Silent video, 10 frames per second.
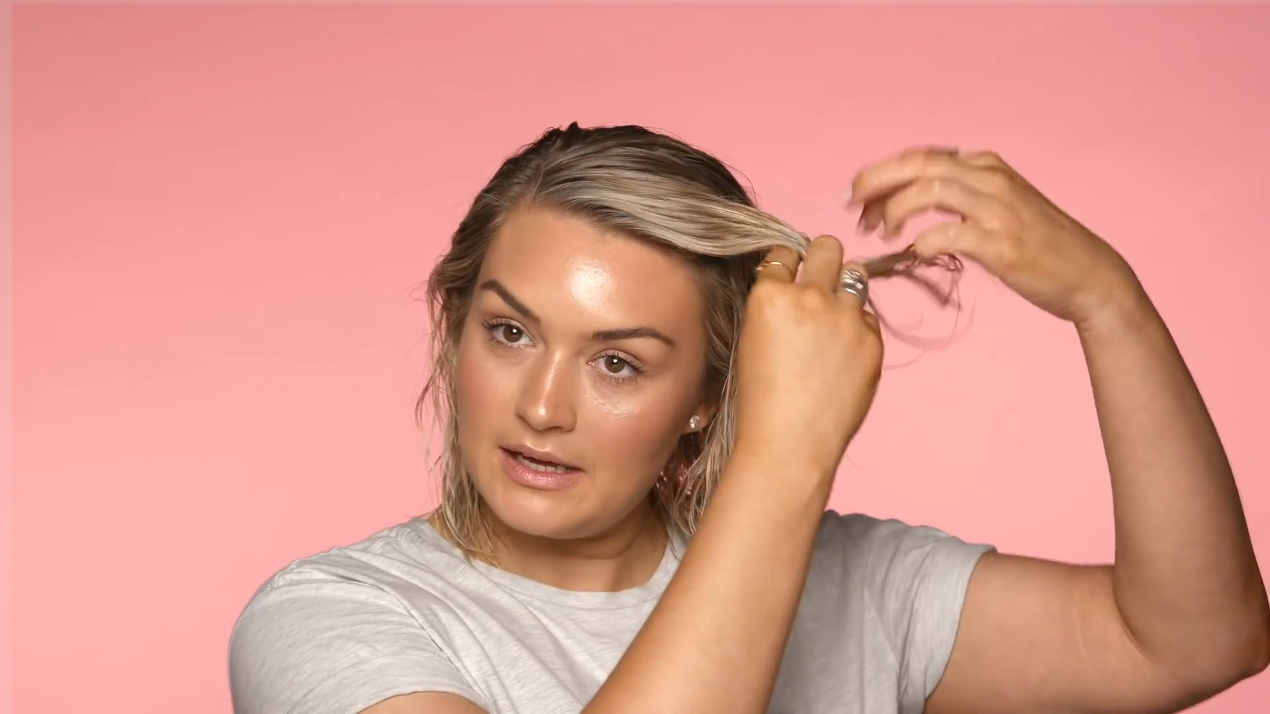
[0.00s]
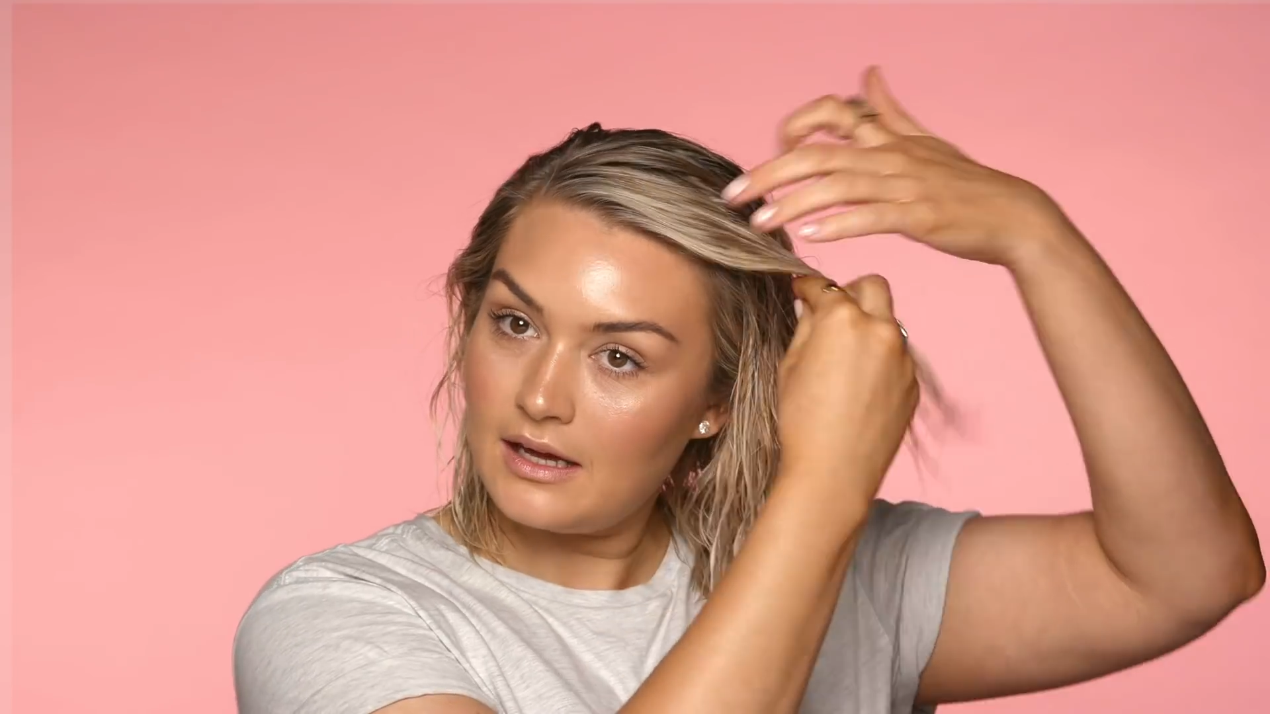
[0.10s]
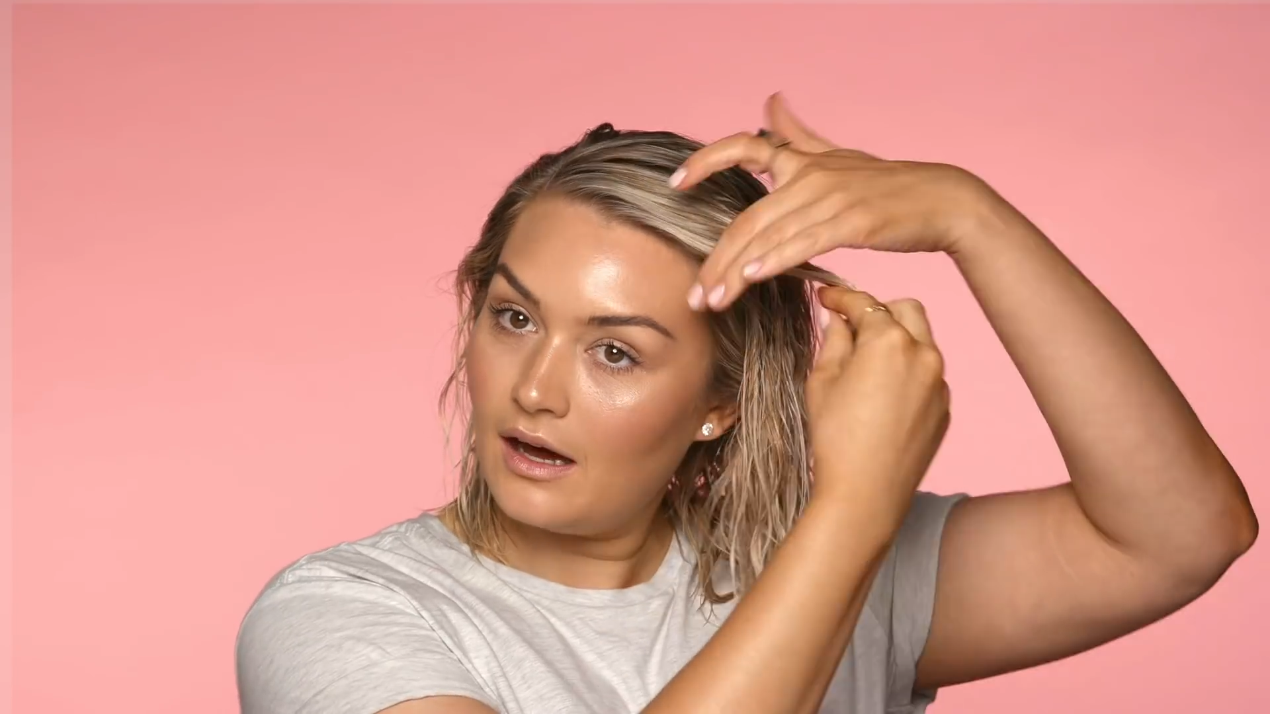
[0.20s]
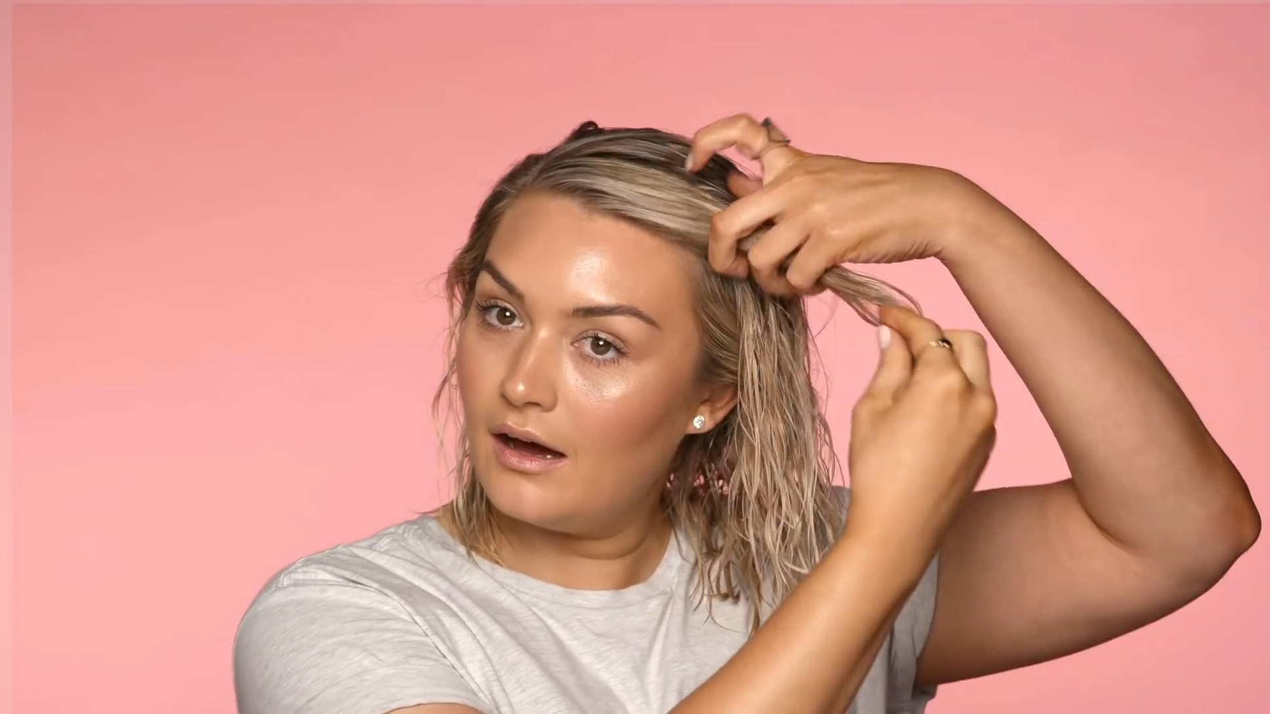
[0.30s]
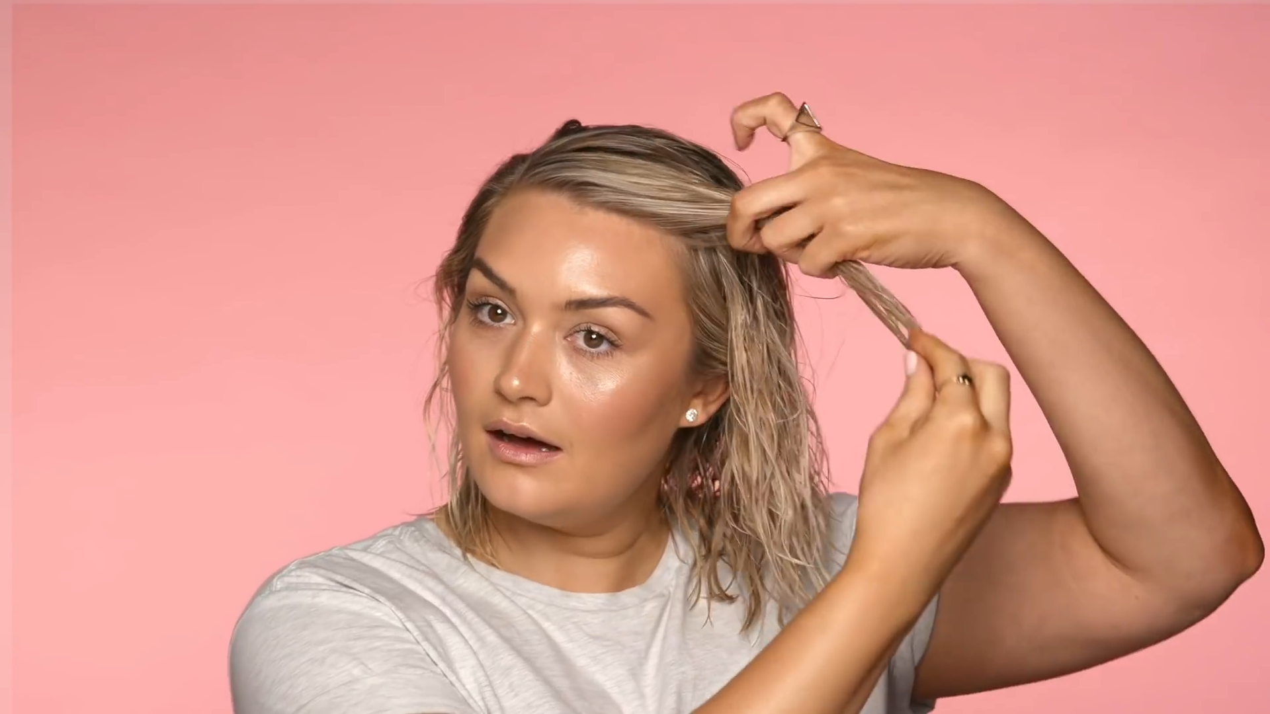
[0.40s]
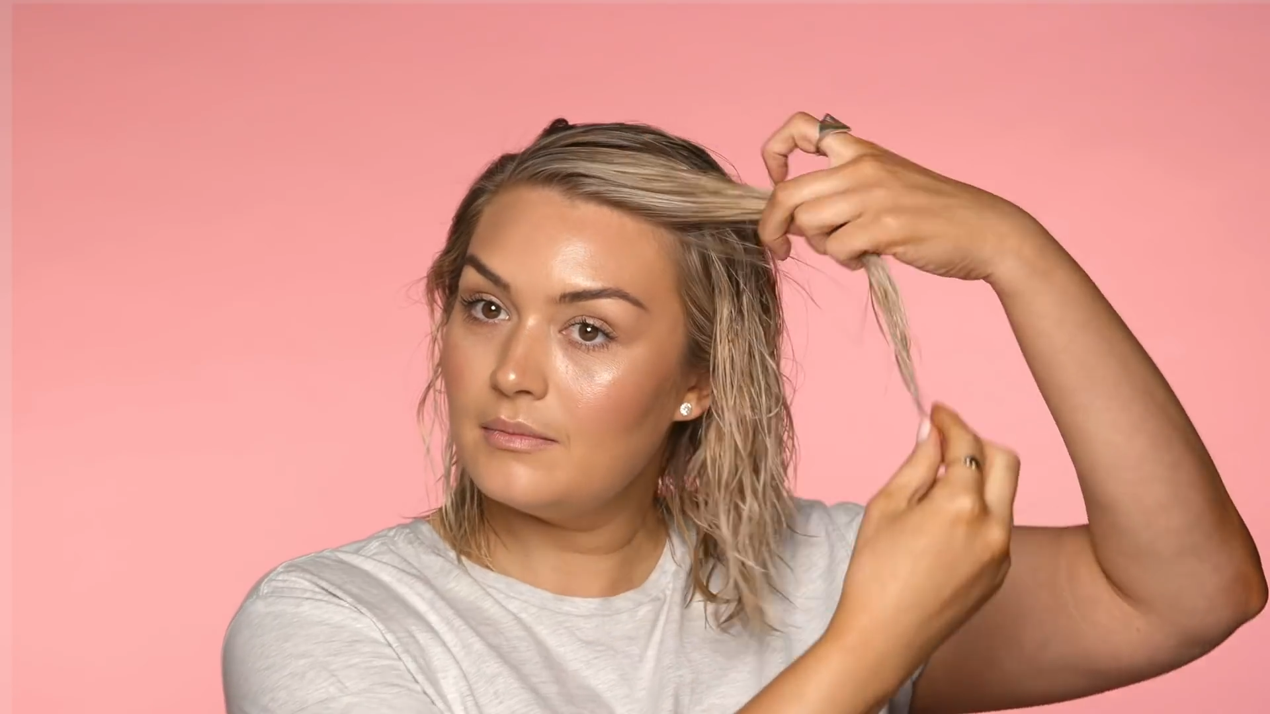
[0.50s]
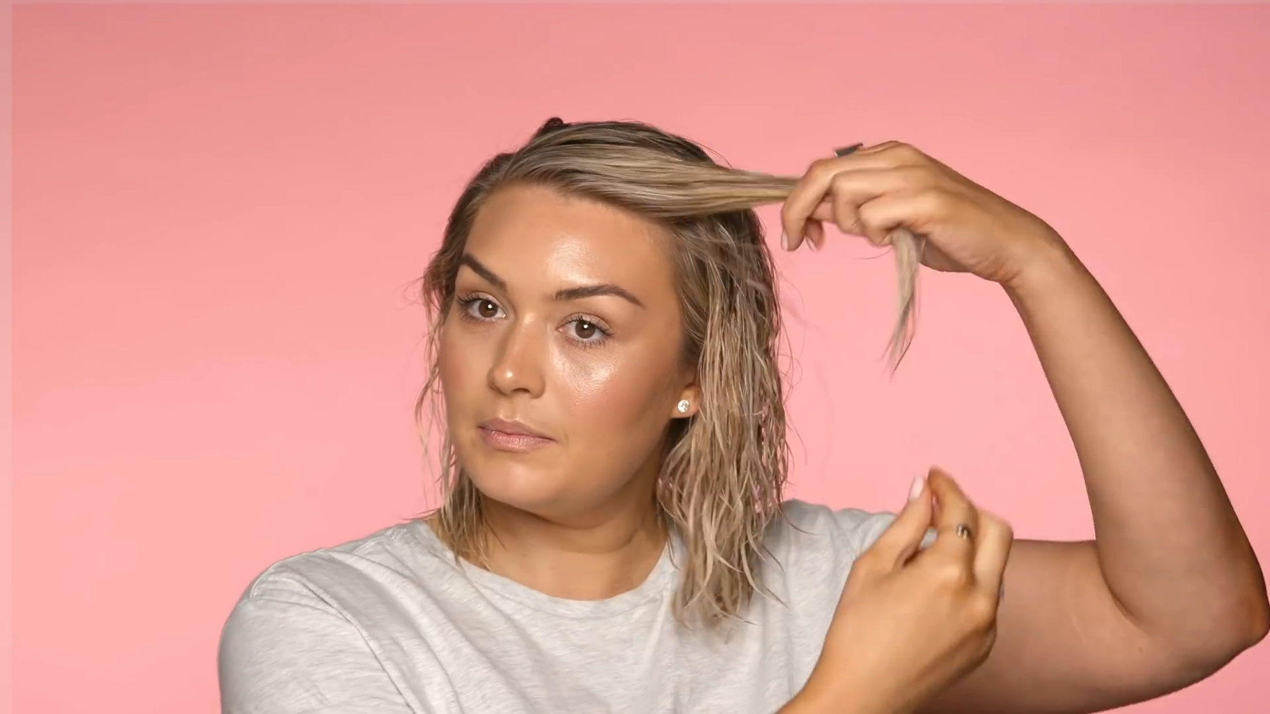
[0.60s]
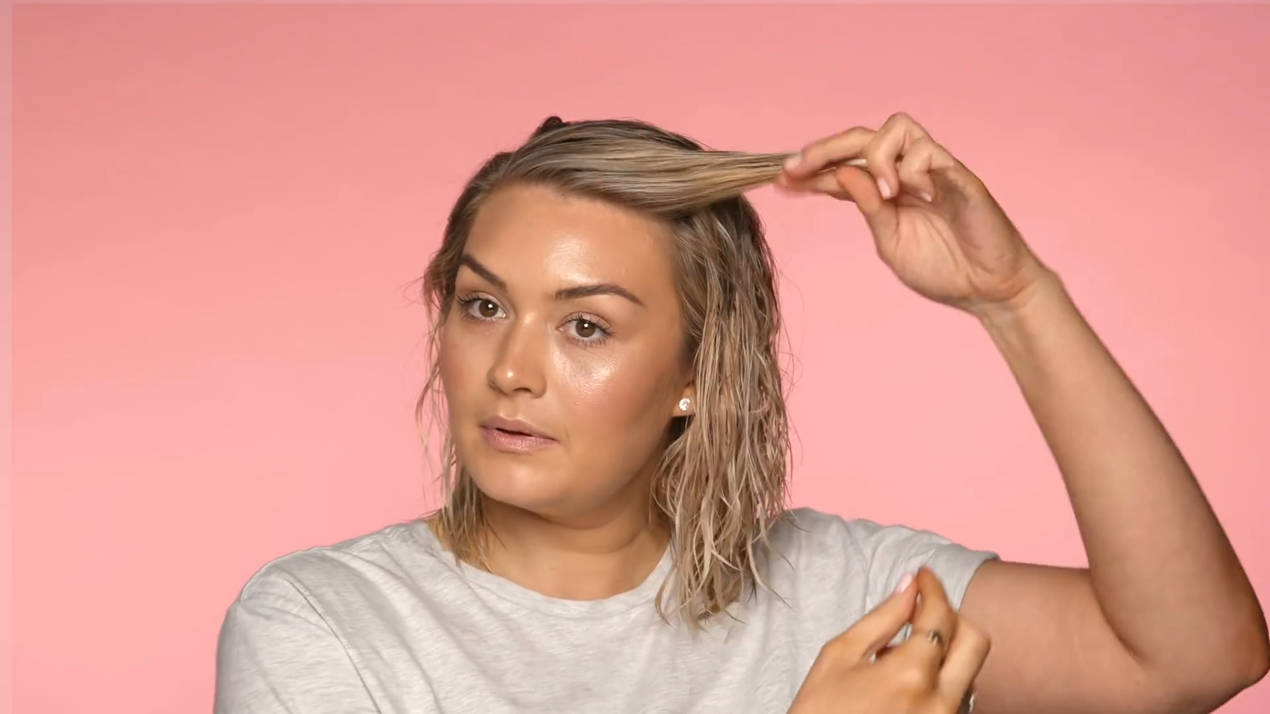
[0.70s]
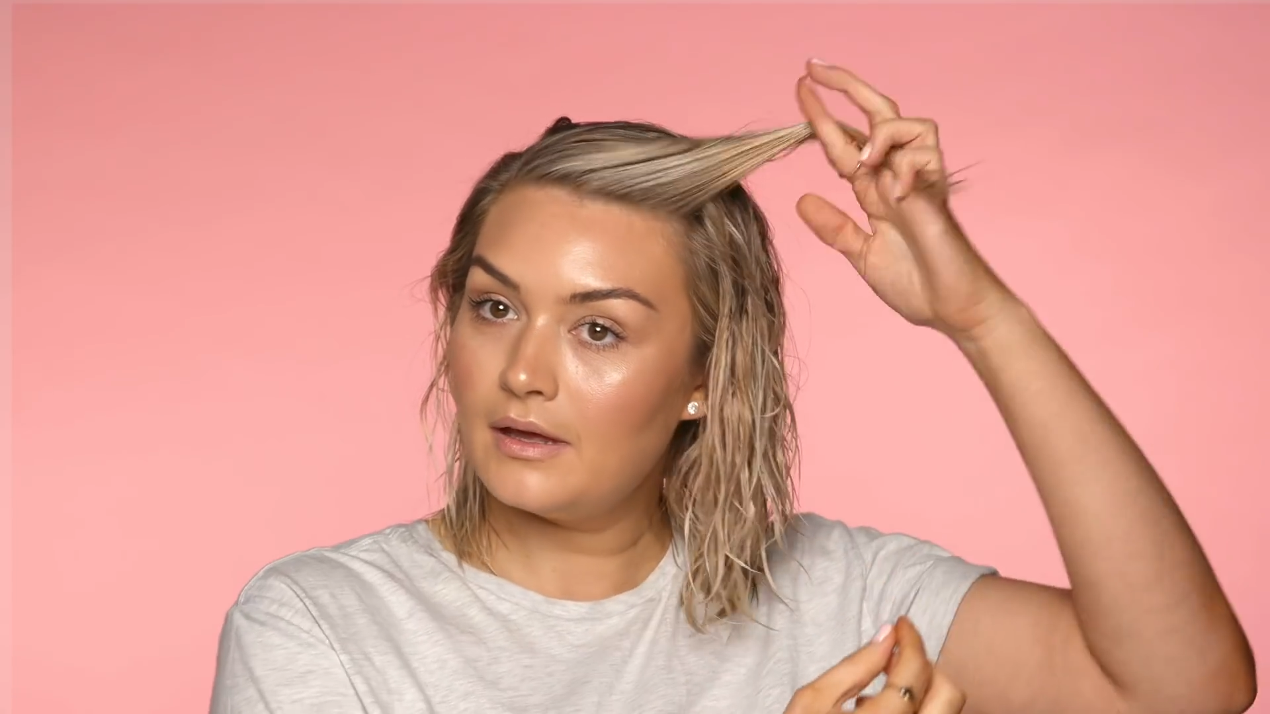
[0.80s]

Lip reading: pick up